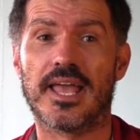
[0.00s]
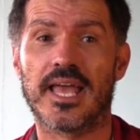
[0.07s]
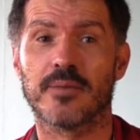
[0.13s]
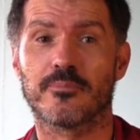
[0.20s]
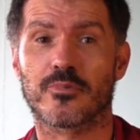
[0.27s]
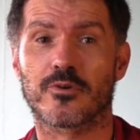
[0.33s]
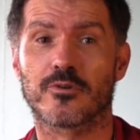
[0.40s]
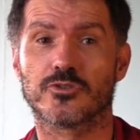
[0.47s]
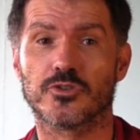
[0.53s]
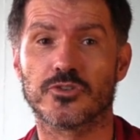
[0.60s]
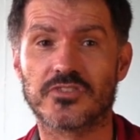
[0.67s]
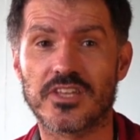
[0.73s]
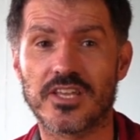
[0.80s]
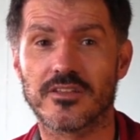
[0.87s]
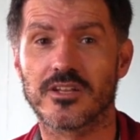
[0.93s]
Emperor
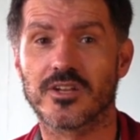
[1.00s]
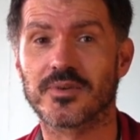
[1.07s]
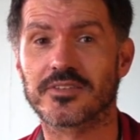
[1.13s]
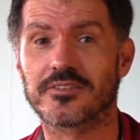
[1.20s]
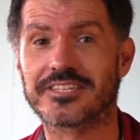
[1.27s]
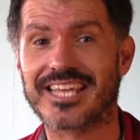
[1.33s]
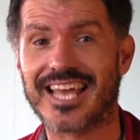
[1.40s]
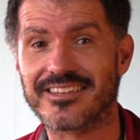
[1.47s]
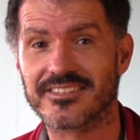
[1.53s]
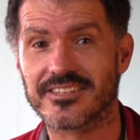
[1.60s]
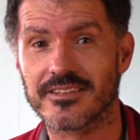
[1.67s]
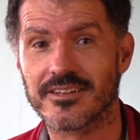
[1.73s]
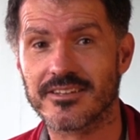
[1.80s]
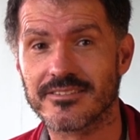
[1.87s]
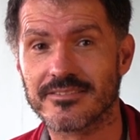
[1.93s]
Justinian was a
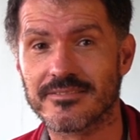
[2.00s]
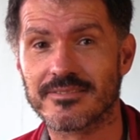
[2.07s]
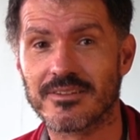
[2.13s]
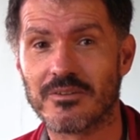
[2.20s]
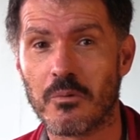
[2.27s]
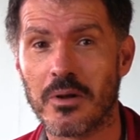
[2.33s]
Chalcedon,